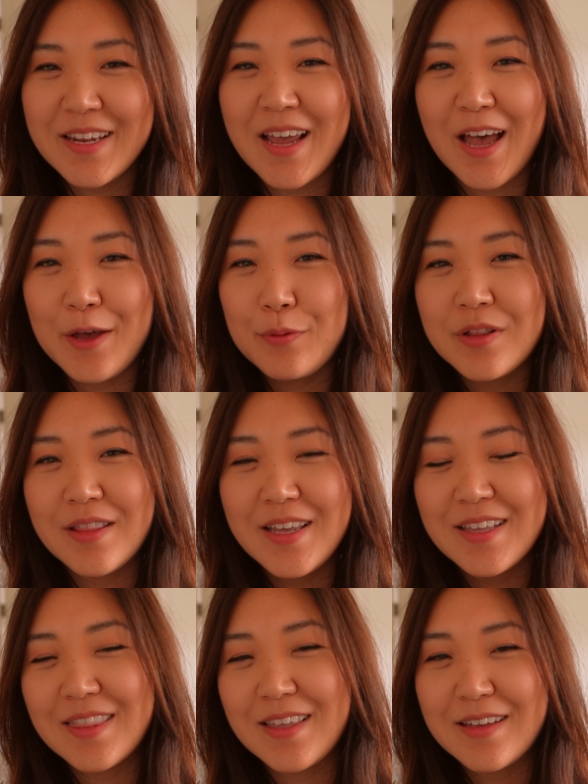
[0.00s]
I will
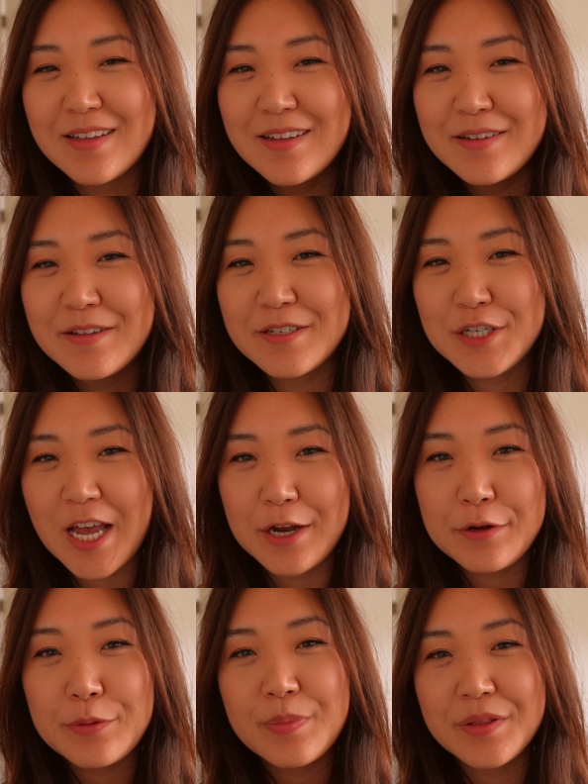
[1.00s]
link the
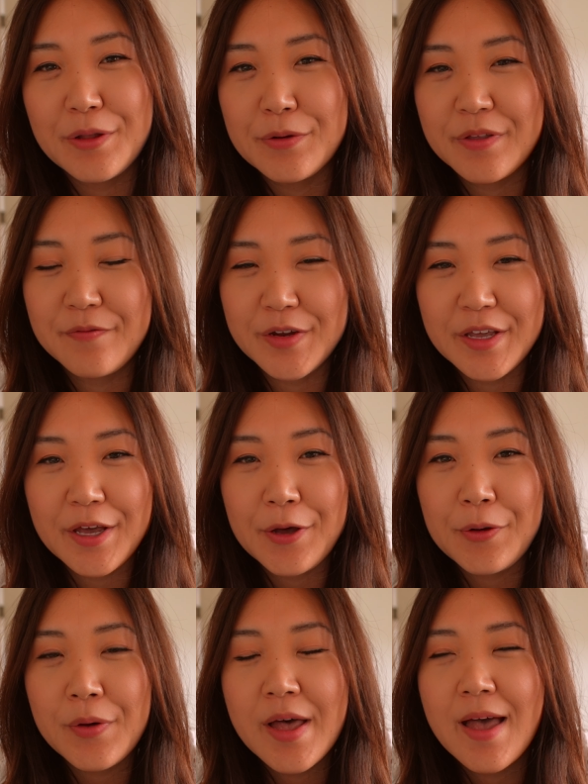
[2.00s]
channel below the
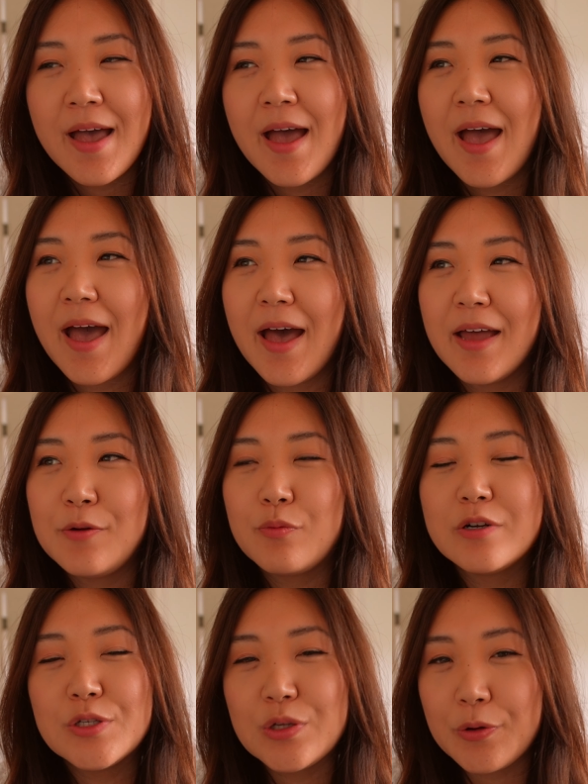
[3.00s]
video. And
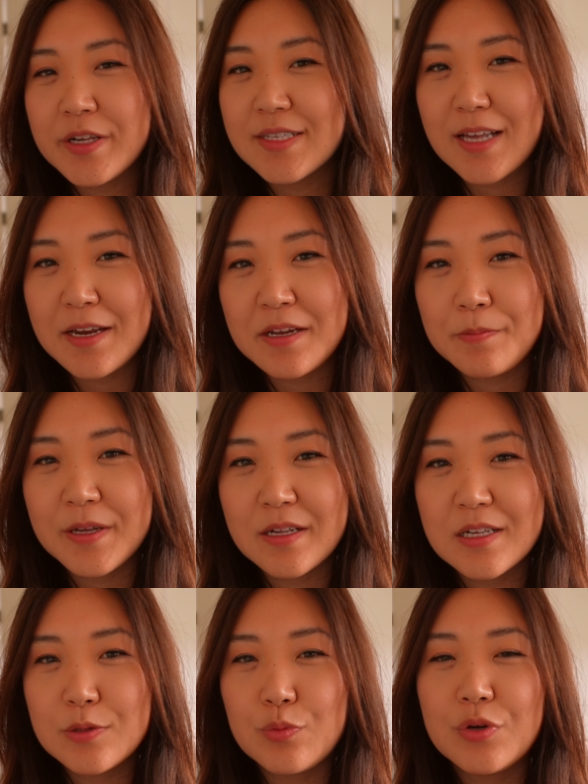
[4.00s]
we're so excited
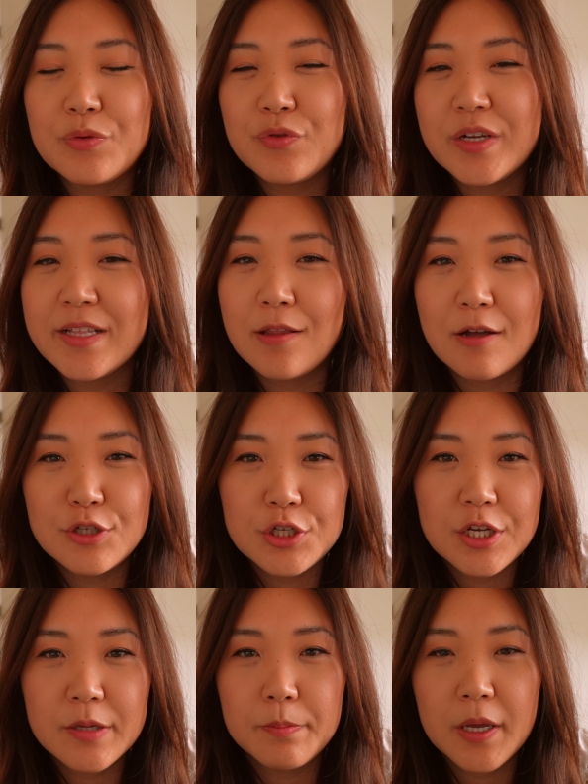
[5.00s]
because we're
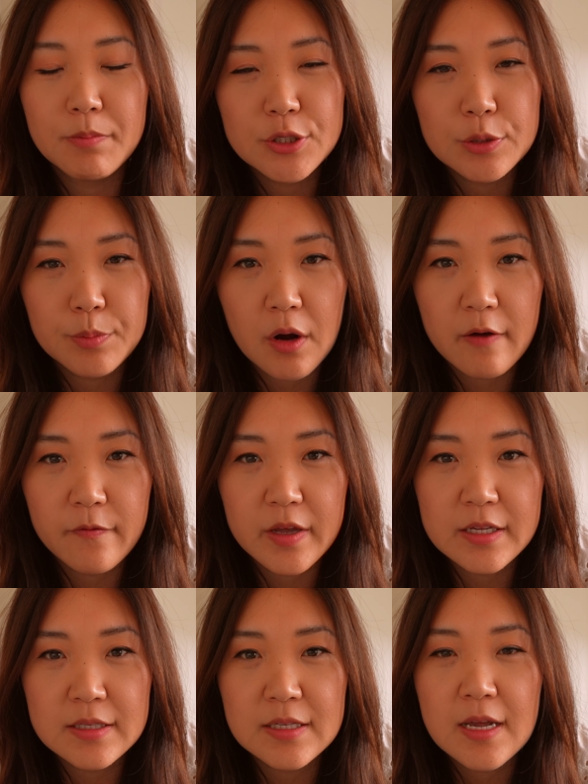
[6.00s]
relaunching Paper to
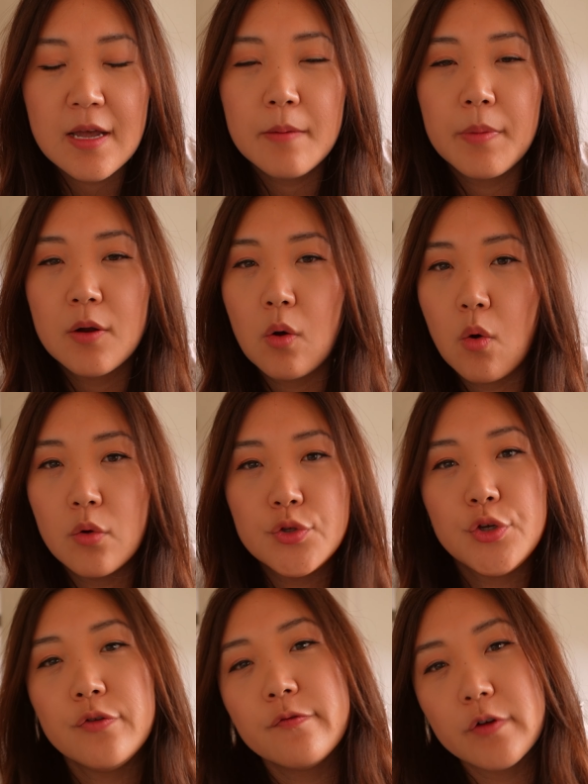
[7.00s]
Profits, but a whole
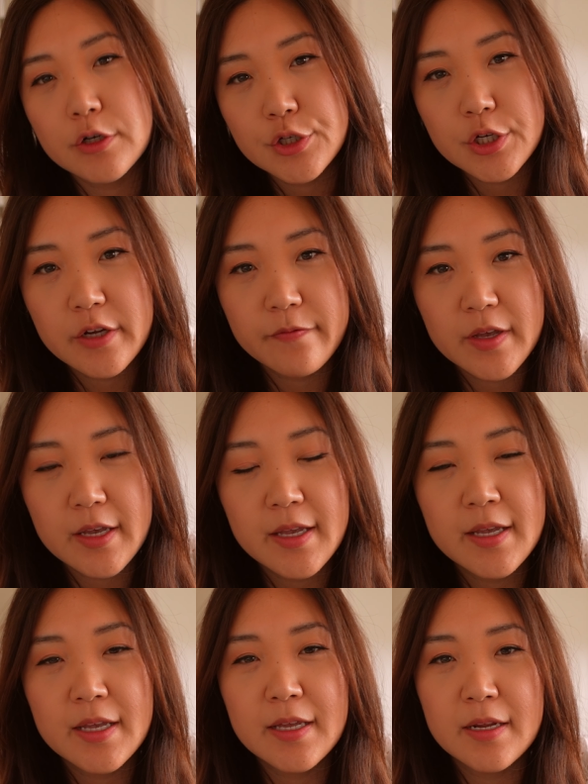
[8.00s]
new version of
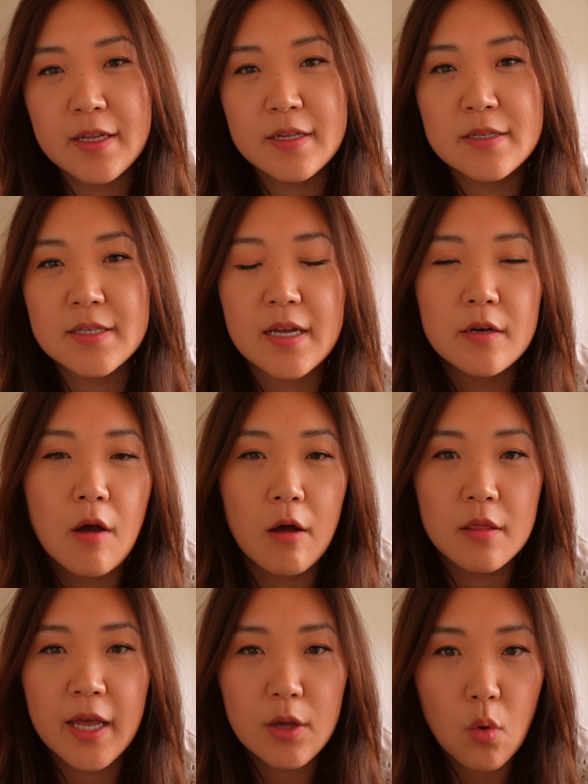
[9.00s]
it. It is an
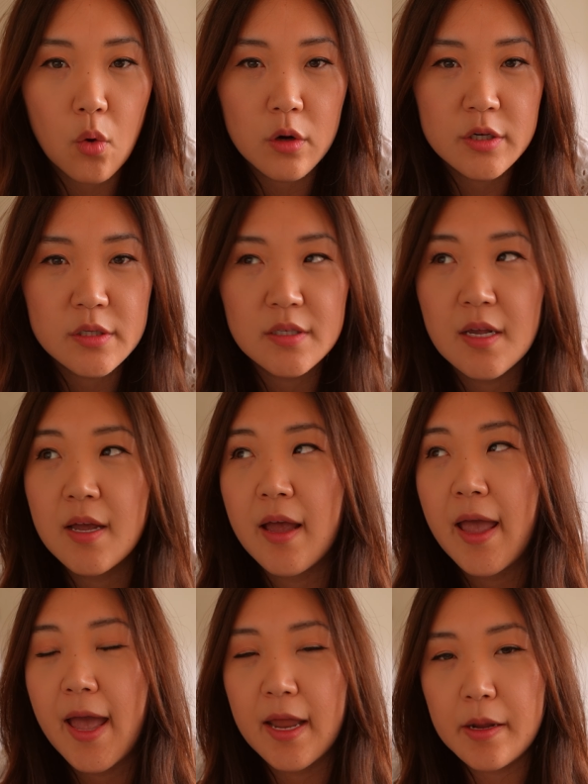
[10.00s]
online course
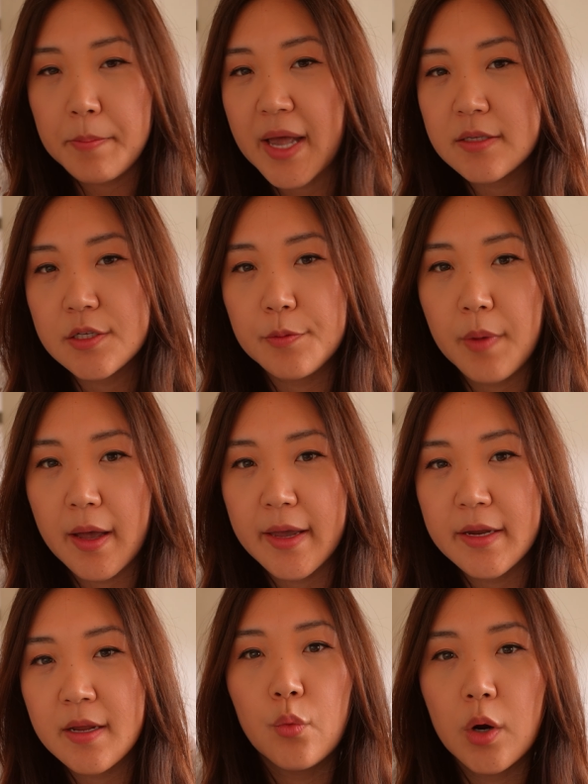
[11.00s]
and a
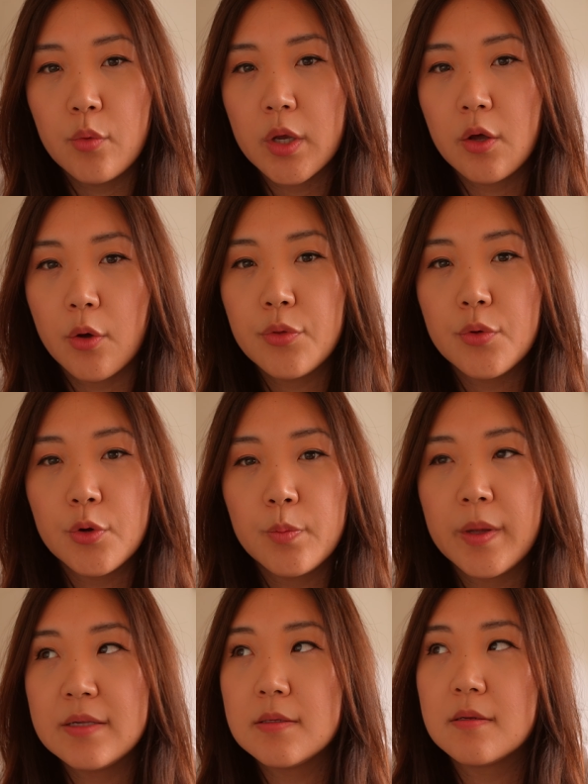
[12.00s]
mastermind where we go through
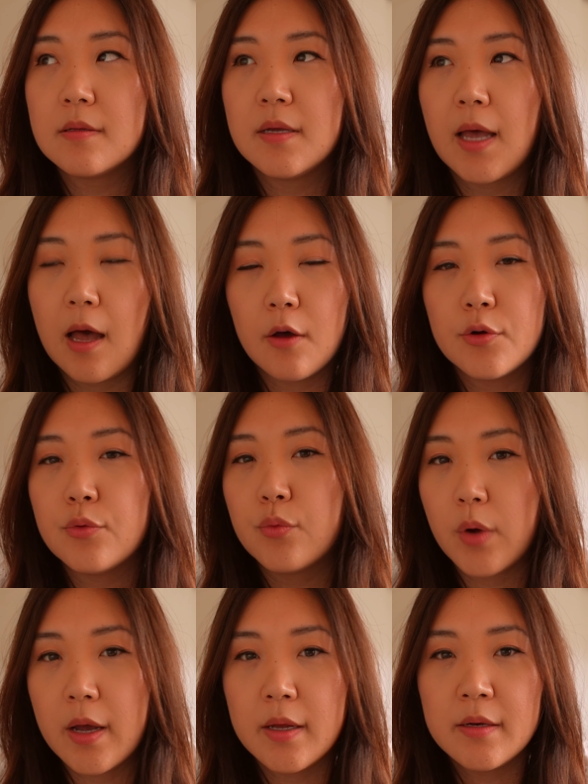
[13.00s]
basically how to
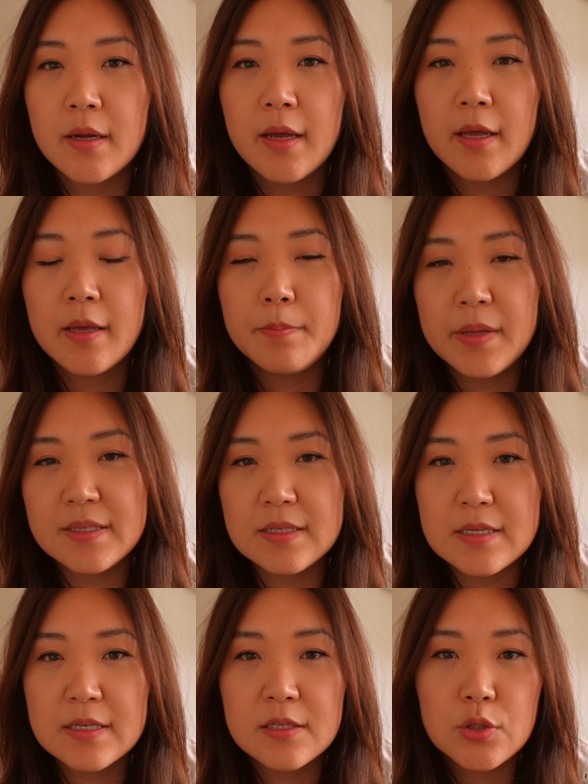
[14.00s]
run a
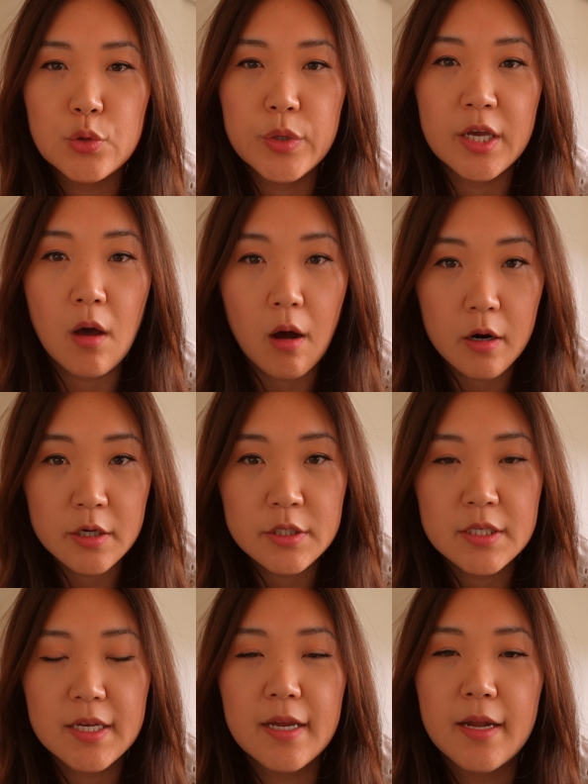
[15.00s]
business doing
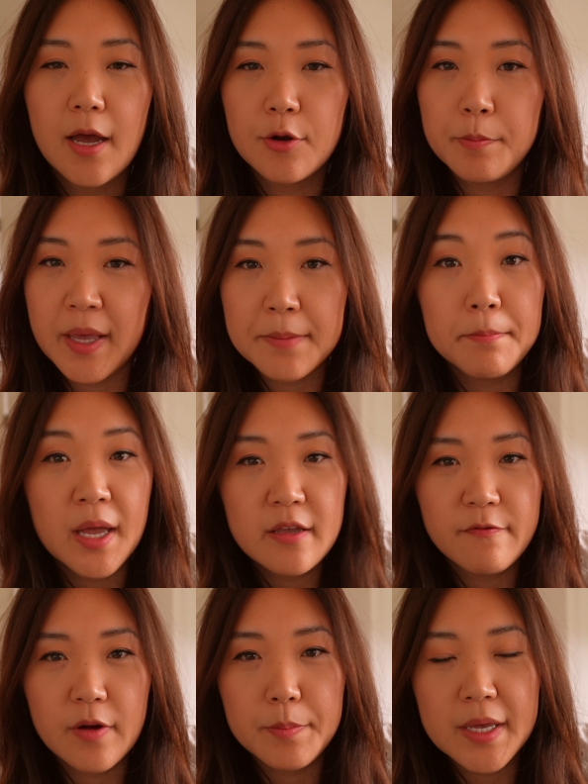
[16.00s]
art and how to make money
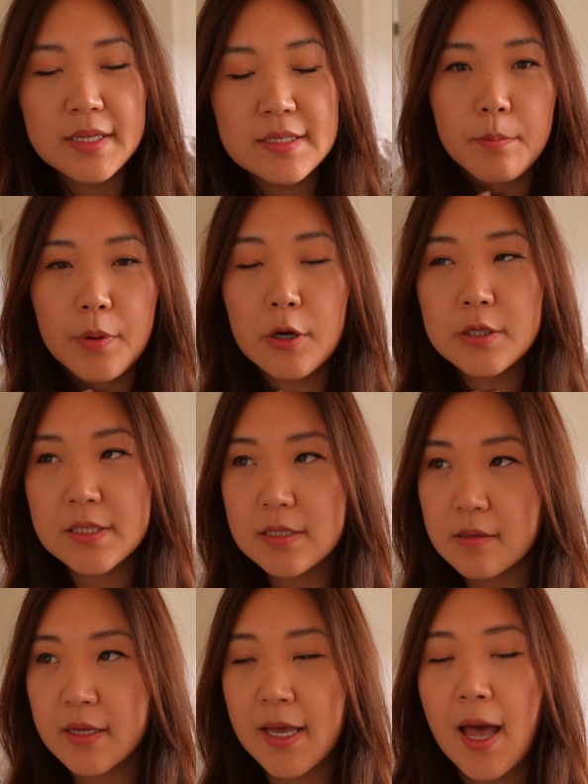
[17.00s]
from it.
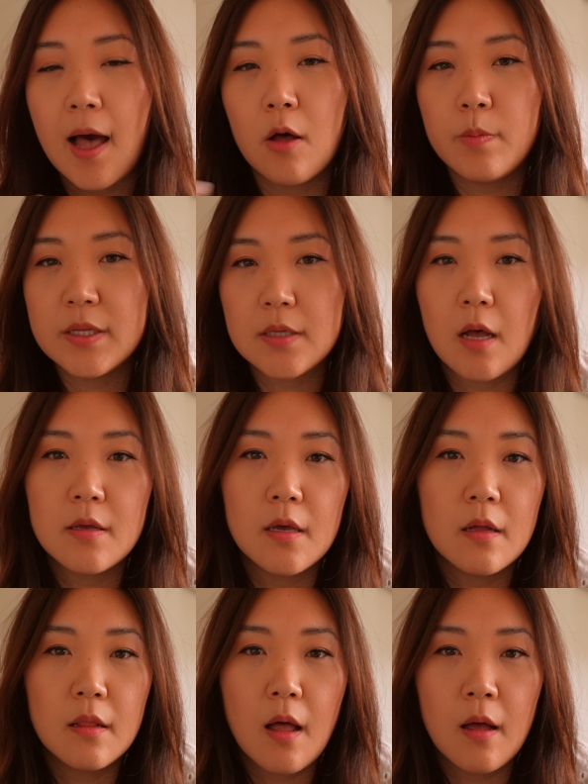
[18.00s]
Personally, I'll be talking
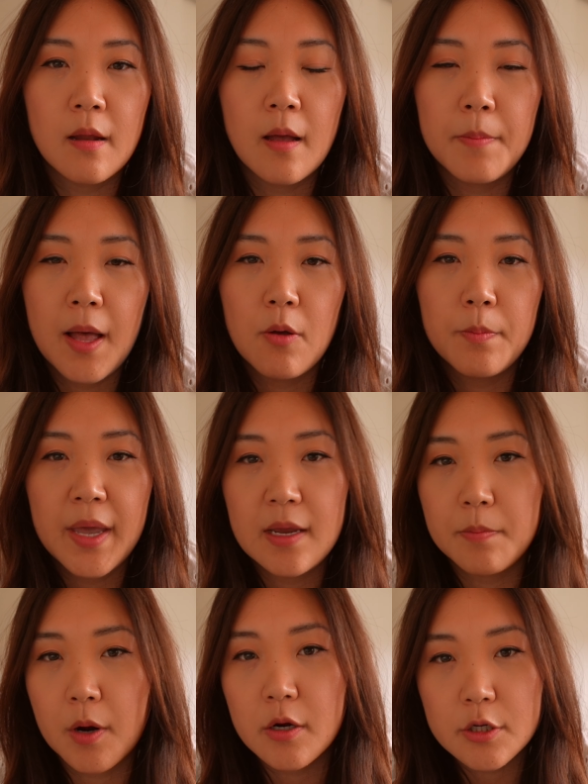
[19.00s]
a lot about
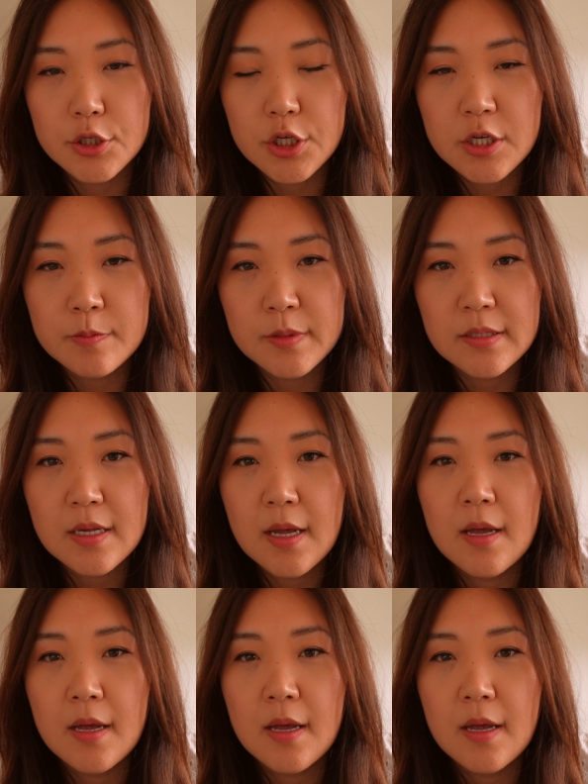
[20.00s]
paid partnerships,